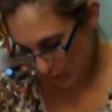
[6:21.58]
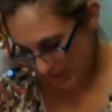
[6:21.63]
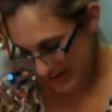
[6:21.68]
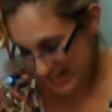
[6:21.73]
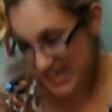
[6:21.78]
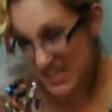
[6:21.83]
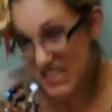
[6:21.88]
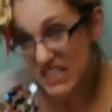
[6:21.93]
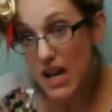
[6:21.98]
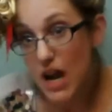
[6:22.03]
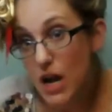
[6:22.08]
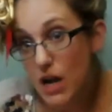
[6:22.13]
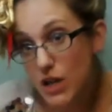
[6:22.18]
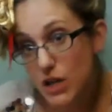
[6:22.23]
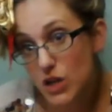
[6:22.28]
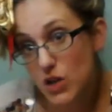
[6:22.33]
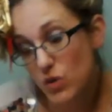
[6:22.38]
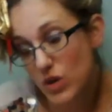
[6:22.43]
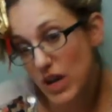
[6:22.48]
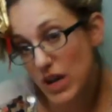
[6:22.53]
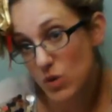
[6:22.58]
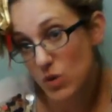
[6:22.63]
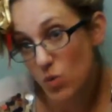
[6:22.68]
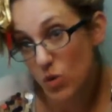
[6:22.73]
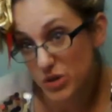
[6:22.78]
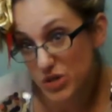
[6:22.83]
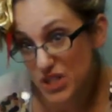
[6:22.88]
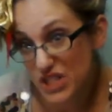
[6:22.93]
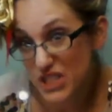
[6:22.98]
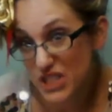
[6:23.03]
when you're done, you can
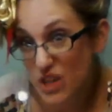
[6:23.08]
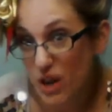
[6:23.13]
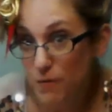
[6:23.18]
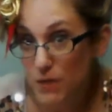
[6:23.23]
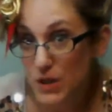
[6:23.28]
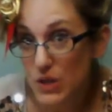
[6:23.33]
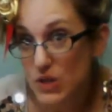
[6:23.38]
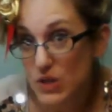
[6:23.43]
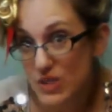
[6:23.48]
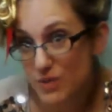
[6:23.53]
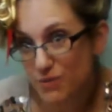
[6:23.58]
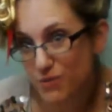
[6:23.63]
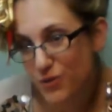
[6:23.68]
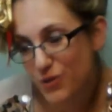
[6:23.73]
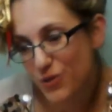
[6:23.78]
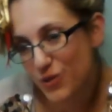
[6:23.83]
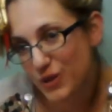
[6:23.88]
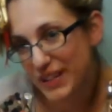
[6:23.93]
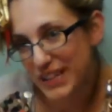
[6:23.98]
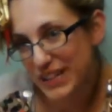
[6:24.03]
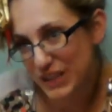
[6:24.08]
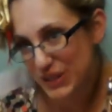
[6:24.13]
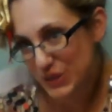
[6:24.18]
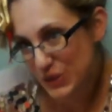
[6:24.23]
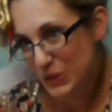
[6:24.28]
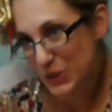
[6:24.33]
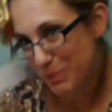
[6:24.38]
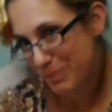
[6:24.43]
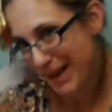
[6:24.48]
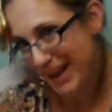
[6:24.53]
wash these off and use them for a little
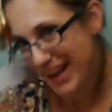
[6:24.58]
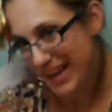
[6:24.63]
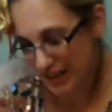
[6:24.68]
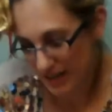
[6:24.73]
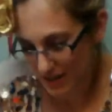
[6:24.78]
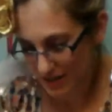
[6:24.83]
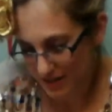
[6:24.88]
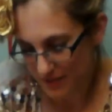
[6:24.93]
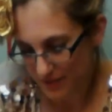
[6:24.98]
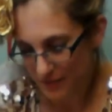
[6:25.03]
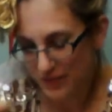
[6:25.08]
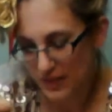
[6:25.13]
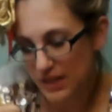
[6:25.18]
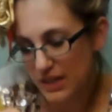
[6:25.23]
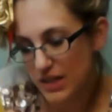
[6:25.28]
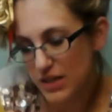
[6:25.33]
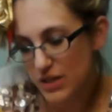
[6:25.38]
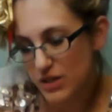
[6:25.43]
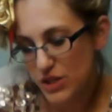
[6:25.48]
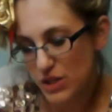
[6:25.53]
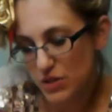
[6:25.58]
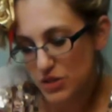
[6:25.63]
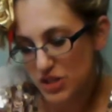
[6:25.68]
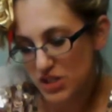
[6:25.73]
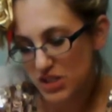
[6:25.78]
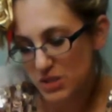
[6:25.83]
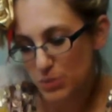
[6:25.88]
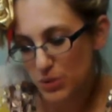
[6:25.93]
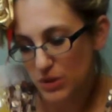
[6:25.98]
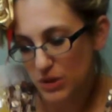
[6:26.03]
noodle bake. So
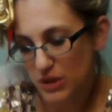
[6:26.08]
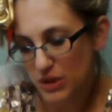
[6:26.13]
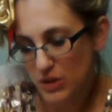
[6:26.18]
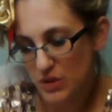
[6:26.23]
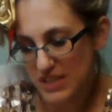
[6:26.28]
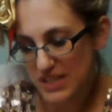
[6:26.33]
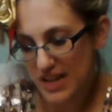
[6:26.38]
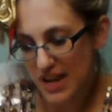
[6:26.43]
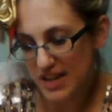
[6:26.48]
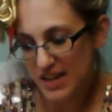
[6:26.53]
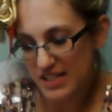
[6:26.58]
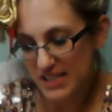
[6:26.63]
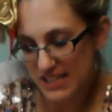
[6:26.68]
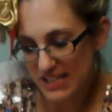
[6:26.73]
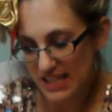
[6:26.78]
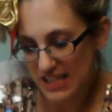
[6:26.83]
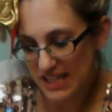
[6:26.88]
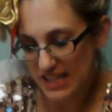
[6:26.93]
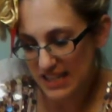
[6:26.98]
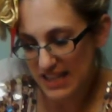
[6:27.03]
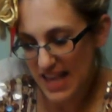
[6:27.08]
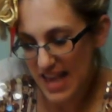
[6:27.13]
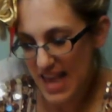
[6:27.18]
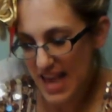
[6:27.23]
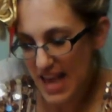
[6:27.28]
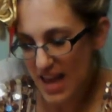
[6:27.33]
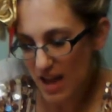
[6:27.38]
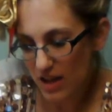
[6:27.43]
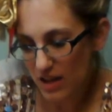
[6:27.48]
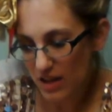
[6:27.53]
just put those nicely in
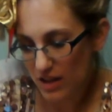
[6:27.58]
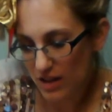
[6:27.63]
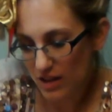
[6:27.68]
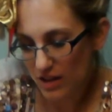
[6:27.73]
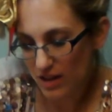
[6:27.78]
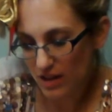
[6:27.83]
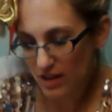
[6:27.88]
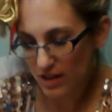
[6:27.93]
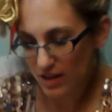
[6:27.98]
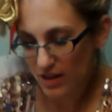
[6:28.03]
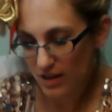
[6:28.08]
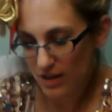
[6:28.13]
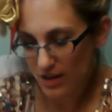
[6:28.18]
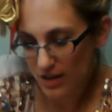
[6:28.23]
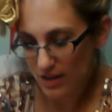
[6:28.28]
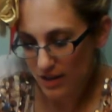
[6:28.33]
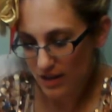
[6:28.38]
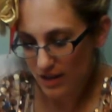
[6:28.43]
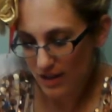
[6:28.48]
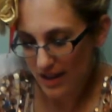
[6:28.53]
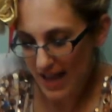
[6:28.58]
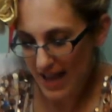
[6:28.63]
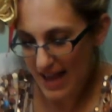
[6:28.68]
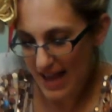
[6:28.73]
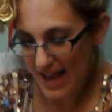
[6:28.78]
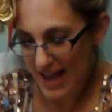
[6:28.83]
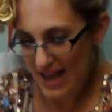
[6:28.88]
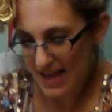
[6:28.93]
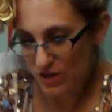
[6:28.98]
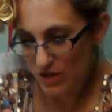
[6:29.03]
there.
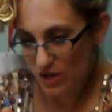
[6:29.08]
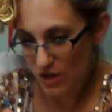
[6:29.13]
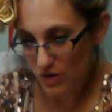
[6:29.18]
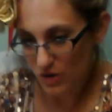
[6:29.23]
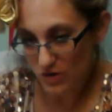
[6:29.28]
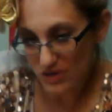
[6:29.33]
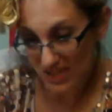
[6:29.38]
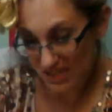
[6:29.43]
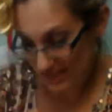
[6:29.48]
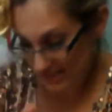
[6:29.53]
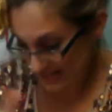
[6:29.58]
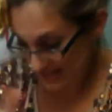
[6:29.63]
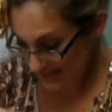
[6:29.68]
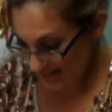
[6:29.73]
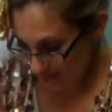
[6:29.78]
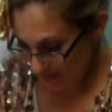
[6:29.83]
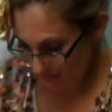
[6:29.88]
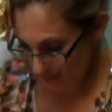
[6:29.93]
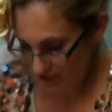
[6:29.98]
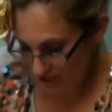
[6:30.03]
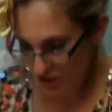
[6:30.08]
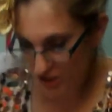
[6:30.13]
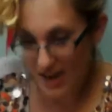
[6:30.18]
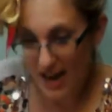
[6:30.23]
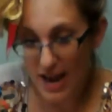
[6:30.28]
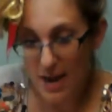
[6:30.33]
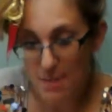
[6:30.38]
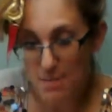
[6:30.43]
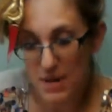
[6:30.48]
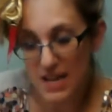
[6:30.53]
And you know, it doesn't take much
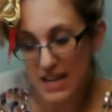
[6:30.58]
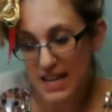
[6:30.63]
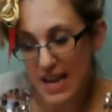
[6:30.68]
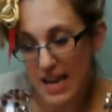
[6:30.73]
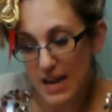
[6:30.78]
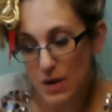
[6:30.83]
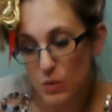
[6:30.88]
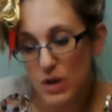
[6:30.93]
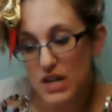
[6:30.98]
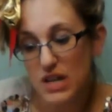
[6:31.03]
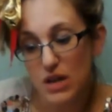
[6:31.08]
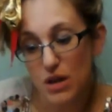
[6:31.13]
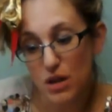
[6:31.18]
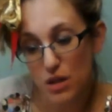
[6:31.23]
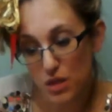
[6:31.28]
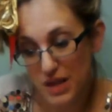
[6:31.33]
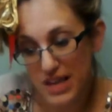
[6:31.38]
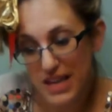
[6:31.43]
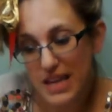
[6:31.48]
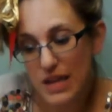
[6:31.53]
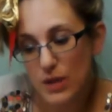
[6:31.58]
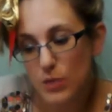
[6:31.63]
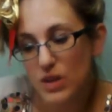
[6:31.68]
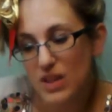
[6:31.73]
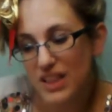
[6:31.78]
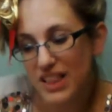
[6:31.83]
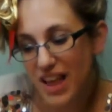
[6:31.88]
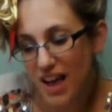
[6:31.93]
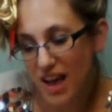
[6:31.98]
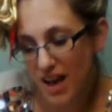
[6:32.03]
time, but again, when you're thinking
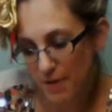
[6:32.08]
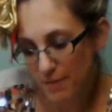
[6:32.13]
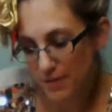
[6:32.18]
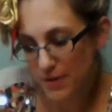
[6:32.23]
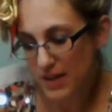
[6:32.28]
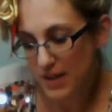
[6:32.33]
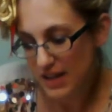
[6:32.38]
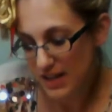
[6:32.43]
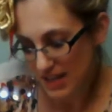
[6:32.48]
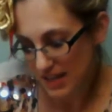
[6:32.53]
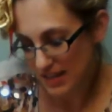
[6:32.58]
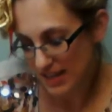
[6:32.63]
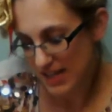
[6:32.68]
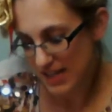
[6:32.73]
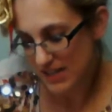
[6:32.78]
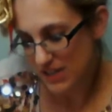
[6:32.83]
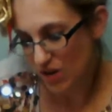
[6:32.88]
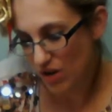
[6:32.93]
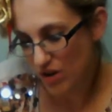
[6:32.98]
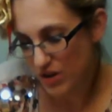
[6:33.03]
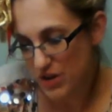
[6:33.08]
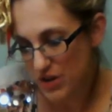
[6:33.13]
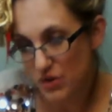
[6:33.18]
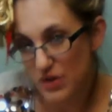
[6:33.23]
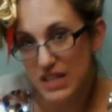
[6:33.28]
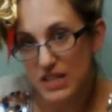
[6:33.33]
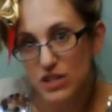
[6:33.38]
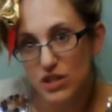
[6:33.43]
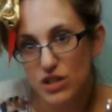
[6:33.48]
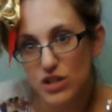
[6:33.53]
with love, that's all you
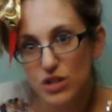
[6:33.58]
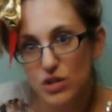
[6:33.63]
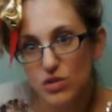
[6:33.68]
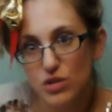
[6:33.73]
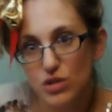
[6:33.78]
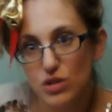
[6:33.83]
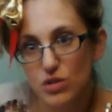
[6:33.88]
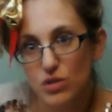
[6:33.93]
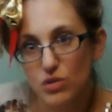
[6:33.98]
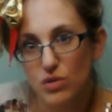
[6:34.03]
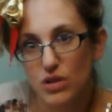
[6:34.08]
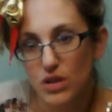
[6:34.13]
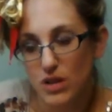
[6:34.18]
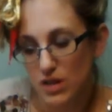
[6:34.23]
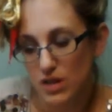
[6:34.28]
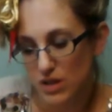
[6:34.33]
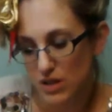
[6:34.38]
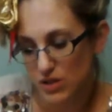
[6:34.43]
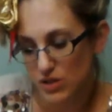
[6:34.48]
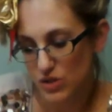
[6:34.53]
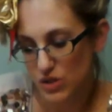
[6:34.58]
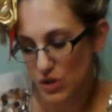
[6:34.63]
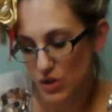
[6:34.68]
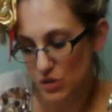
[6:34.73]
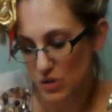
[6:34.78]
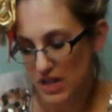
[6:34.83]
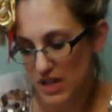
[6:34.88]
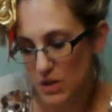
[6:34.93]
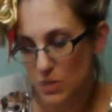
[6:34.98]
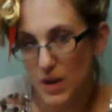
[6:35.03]
need to do too. So
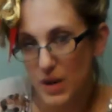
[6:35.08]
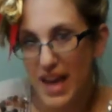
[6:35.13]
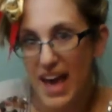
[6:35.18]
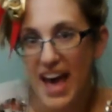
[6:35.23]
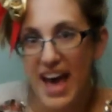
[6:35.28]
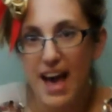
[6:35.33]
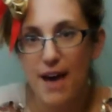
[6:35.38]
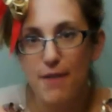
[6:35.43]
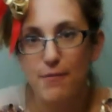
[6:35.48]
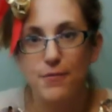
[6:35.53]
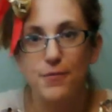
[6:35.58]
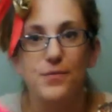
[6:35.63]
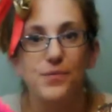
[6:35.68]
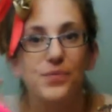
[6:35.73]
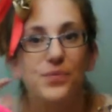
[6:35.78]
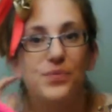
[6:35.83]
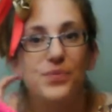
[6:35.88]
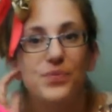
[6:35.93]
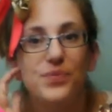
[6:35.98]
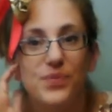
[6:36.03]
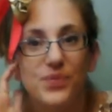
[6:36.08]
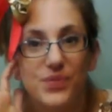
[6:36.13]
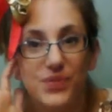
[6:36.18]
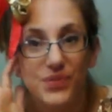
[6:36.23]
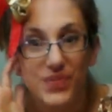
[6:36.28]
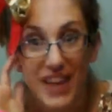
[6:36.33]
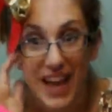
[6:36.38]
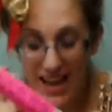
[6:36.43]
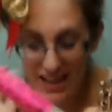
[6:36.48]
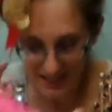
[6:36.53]
here we have
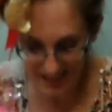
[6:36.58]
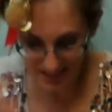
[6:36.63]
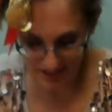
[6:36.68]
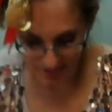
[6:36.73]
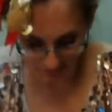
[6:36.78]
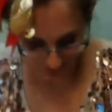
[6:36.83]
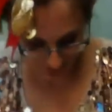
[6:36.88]
that.